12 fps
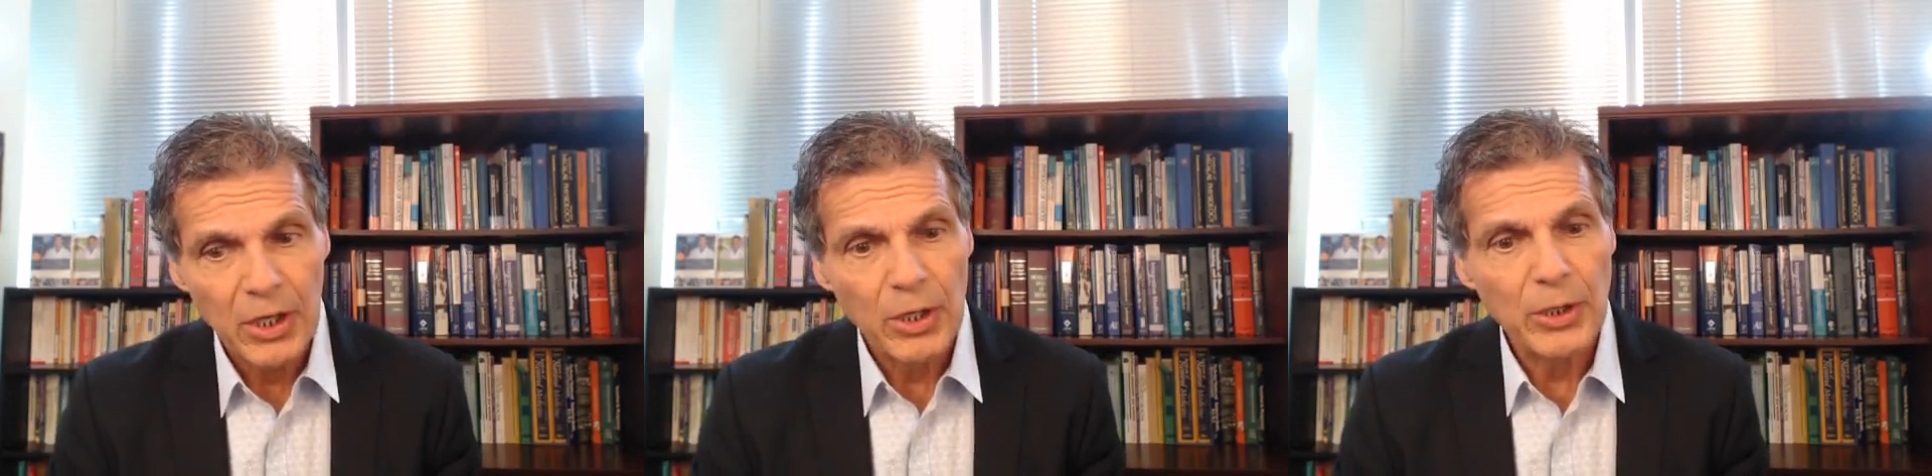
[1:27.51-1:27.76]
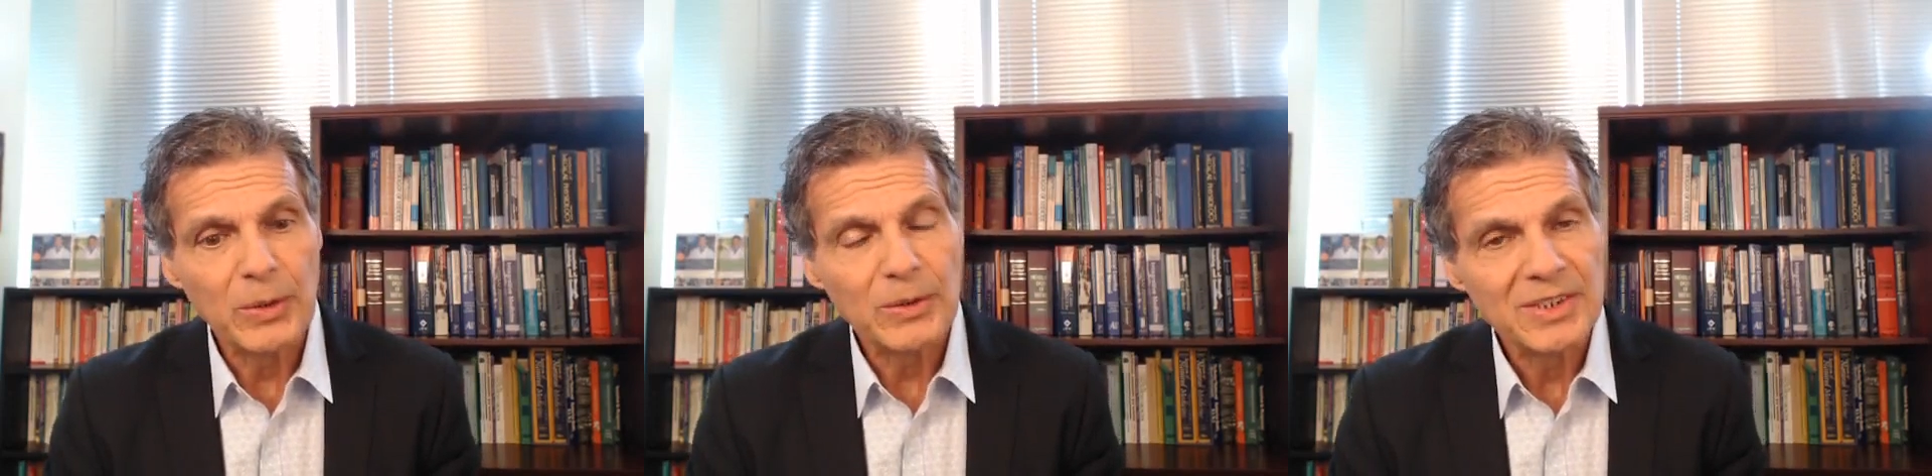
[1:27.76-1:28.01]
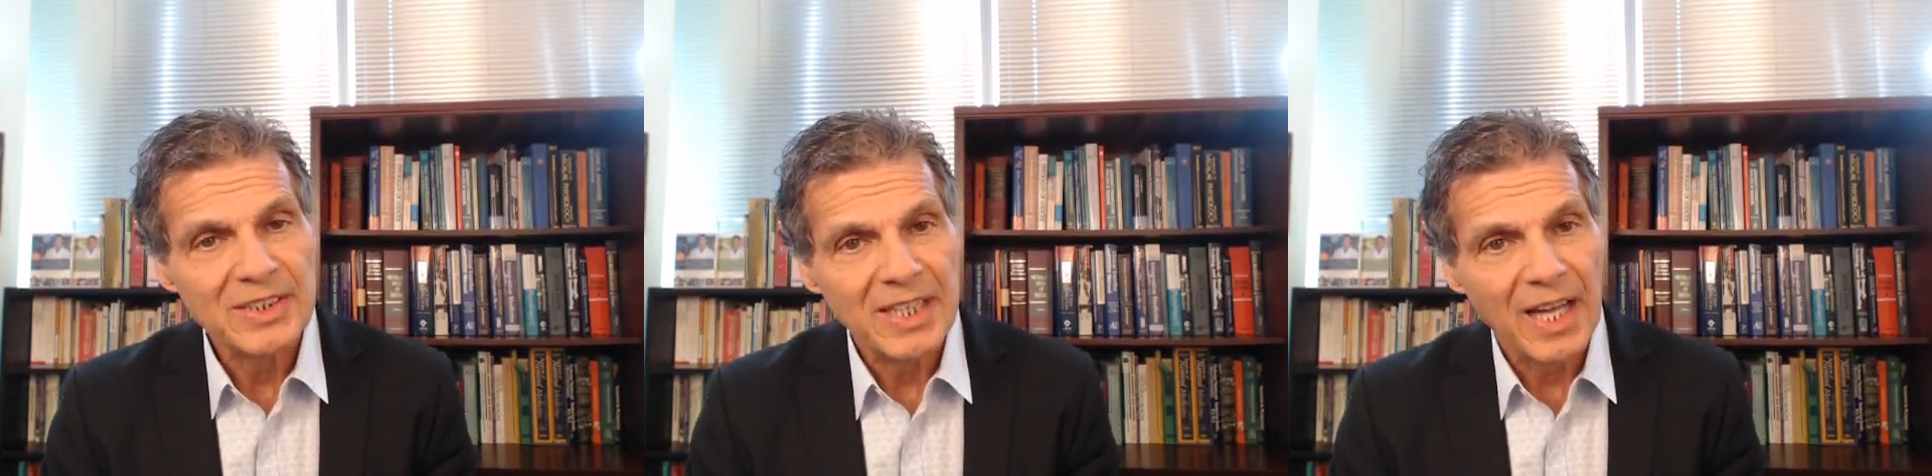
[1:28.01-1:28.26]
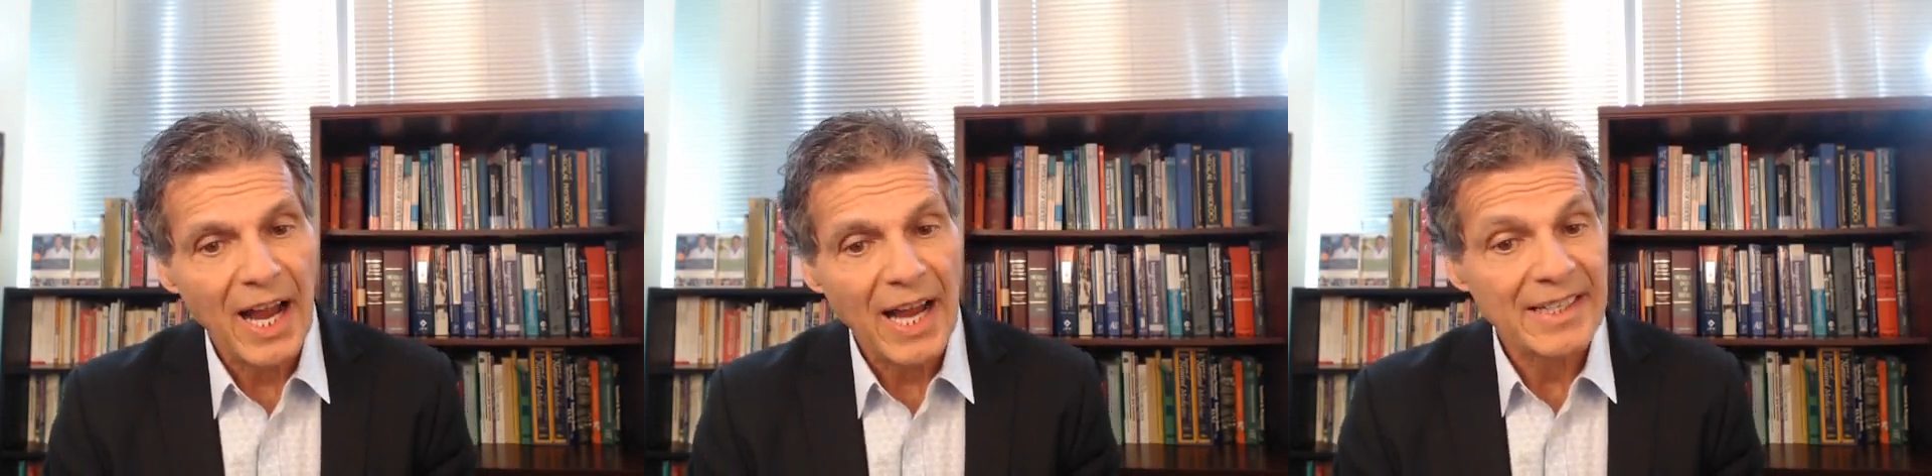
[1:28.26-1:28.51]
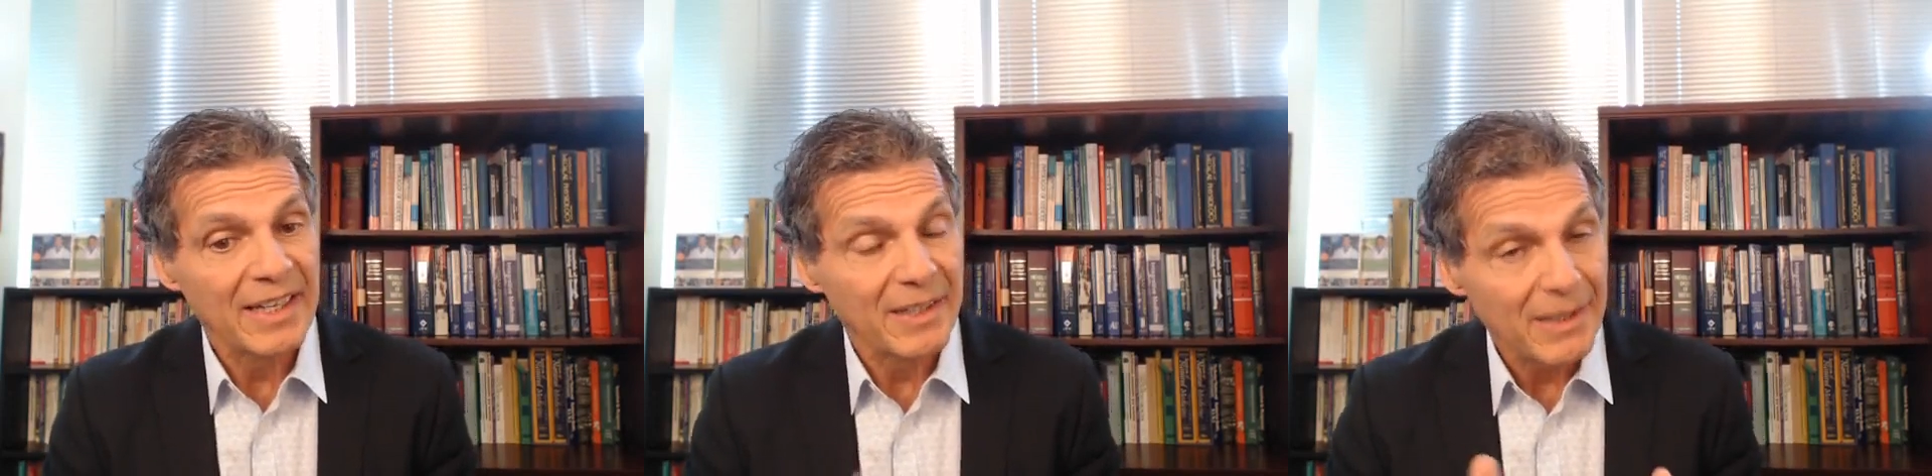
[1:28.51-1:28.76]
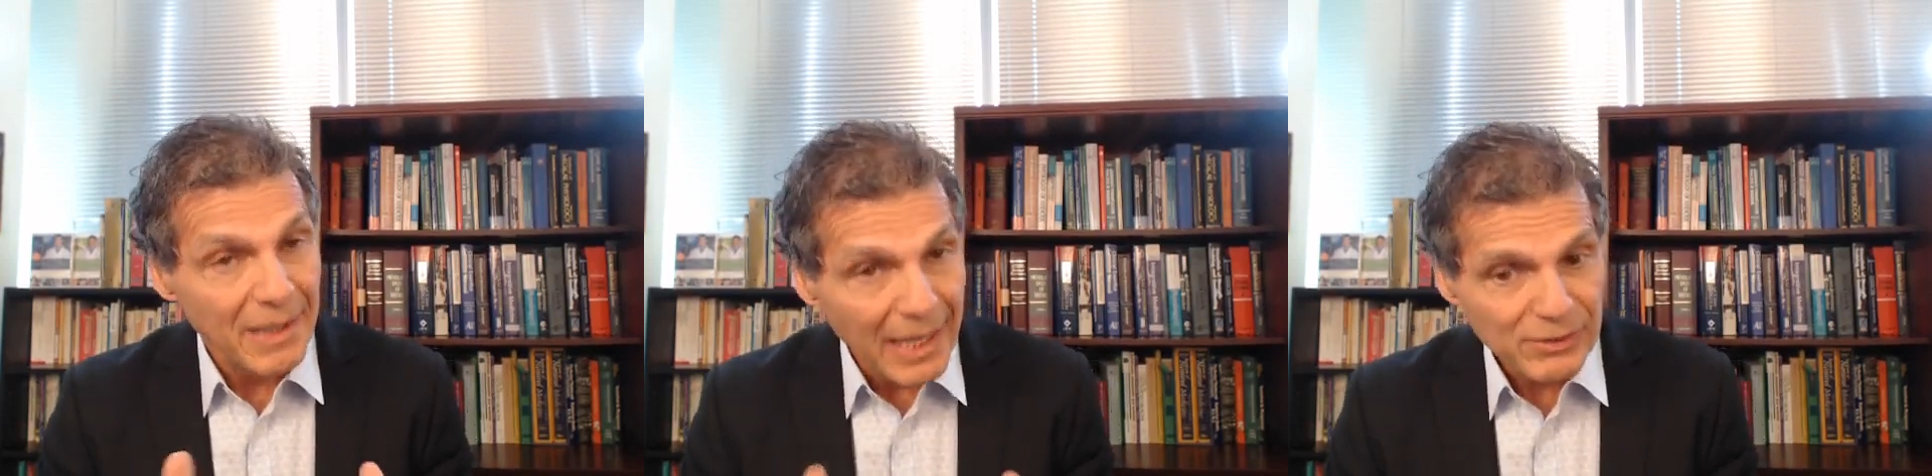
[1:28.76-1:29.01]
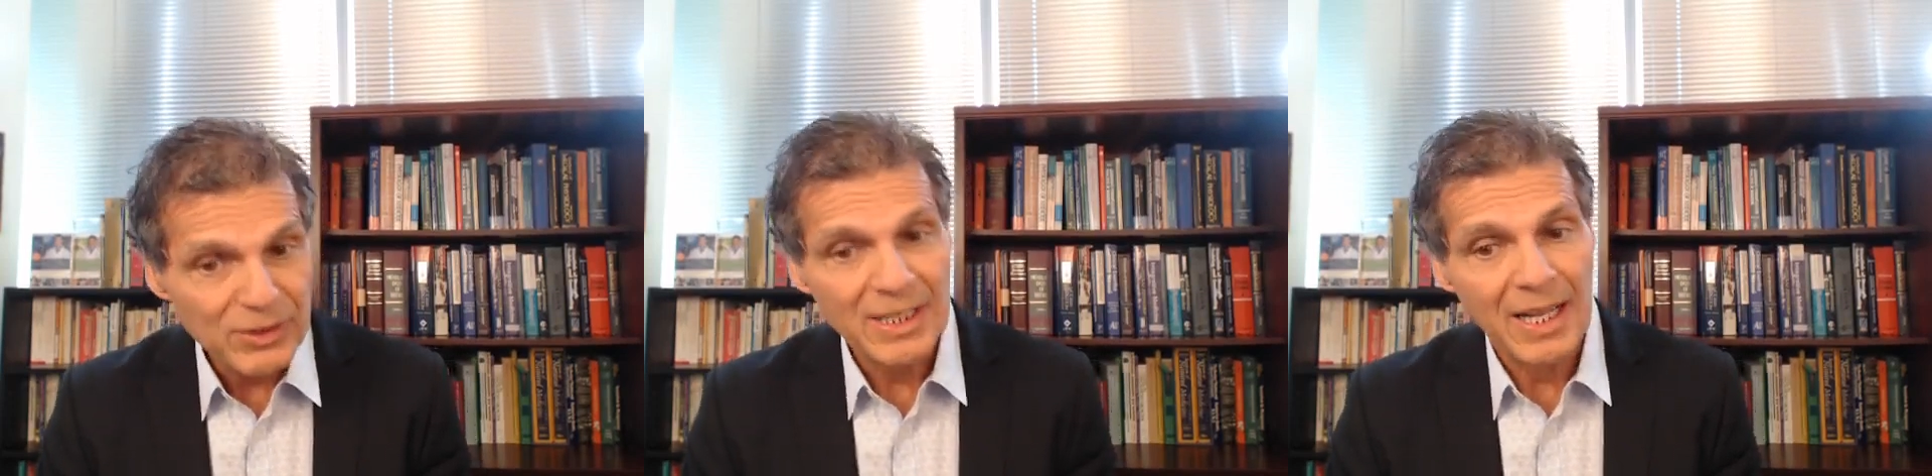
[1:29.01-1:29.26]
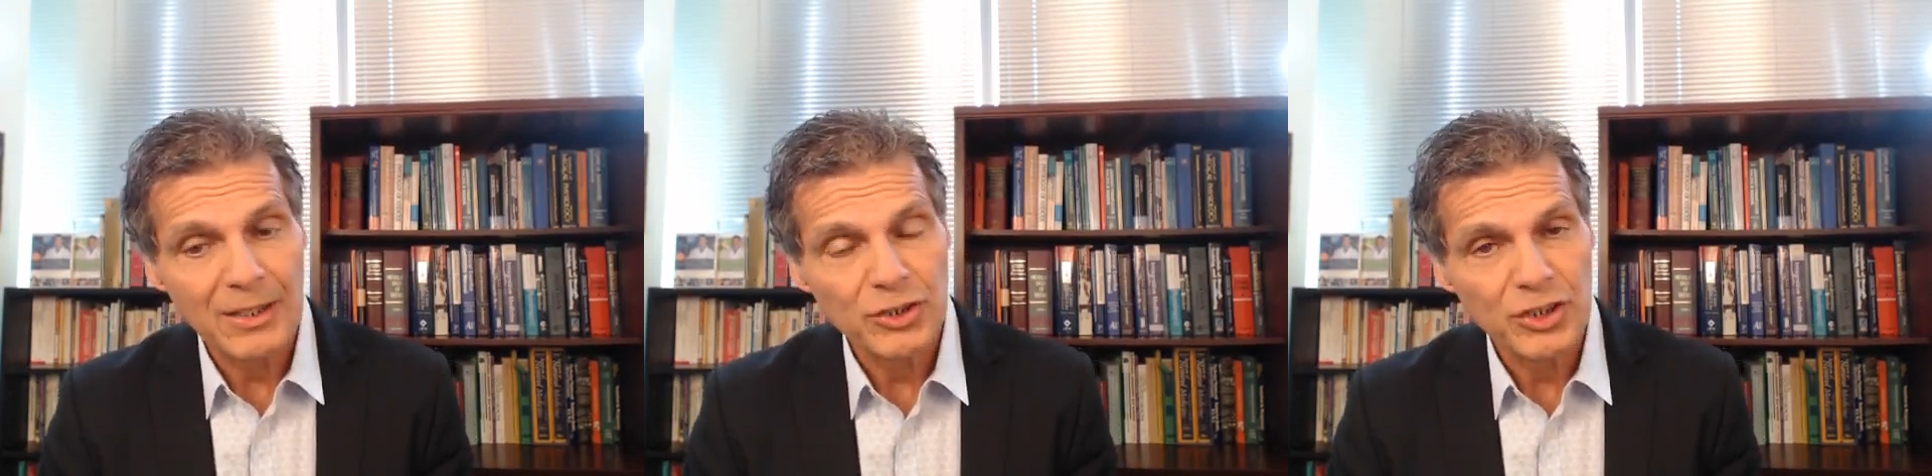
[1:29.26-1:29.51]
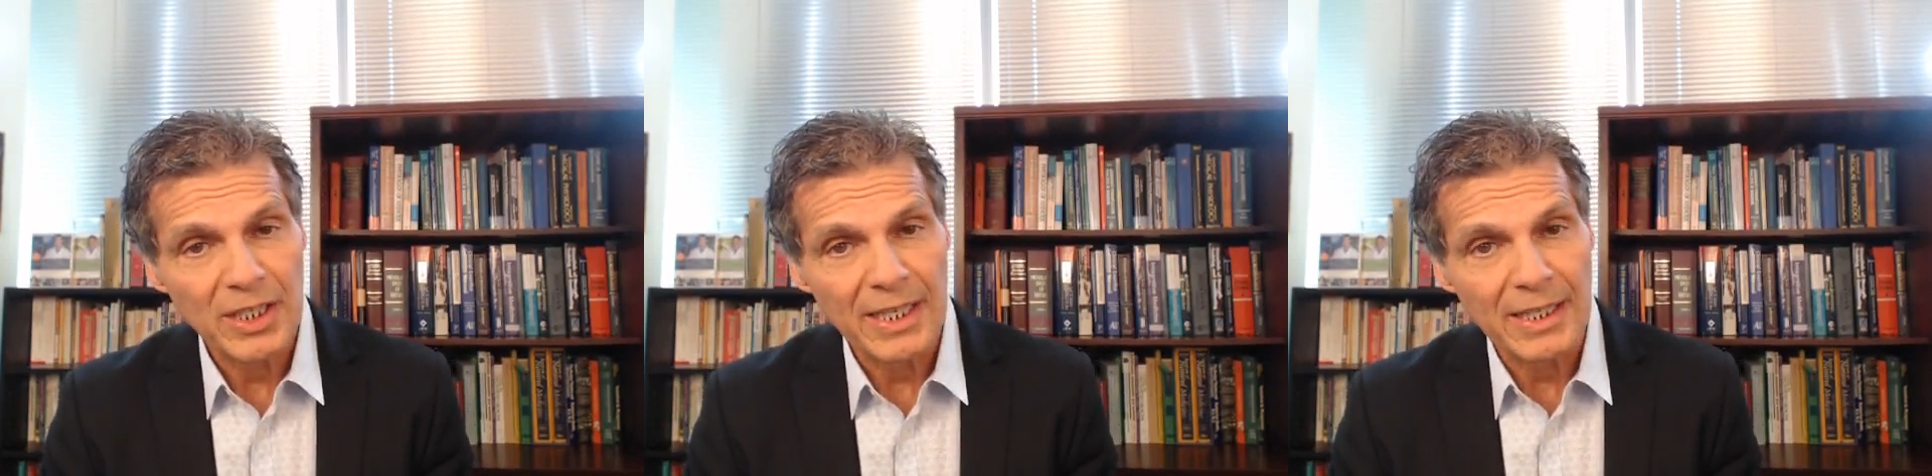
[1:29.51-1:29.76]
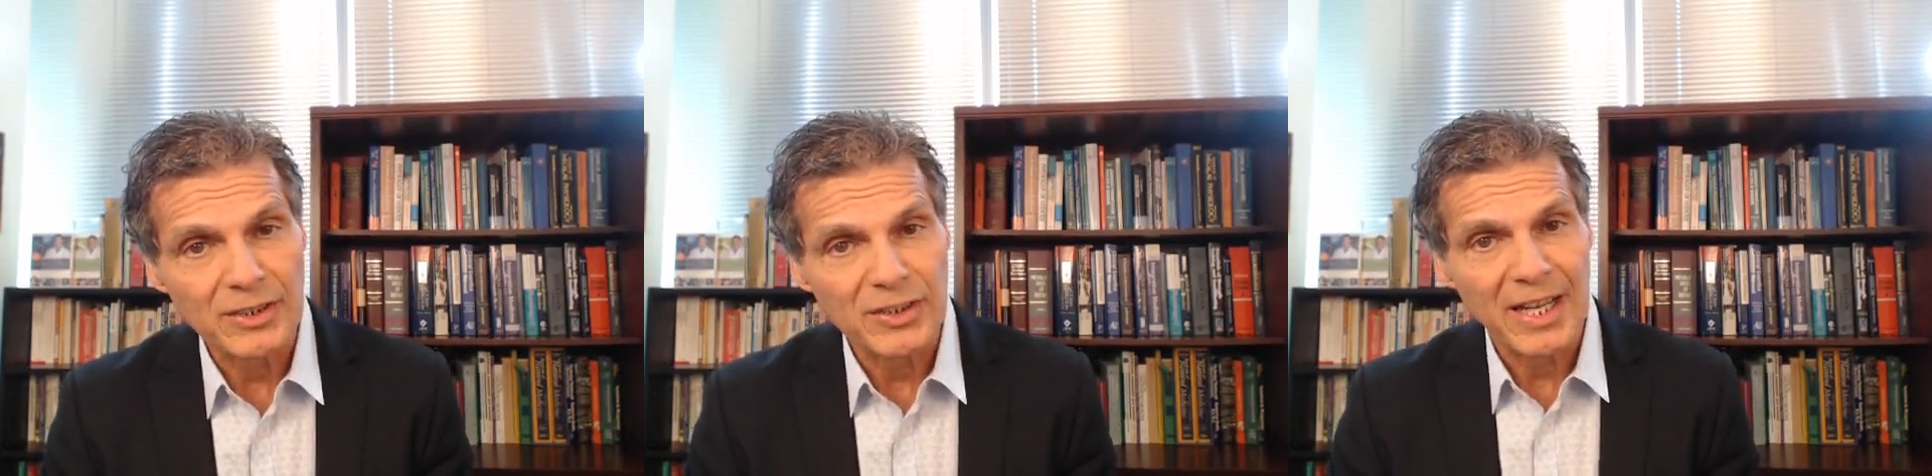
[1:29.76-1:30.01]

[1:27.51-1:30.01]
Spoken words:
who used diet and lifestyle change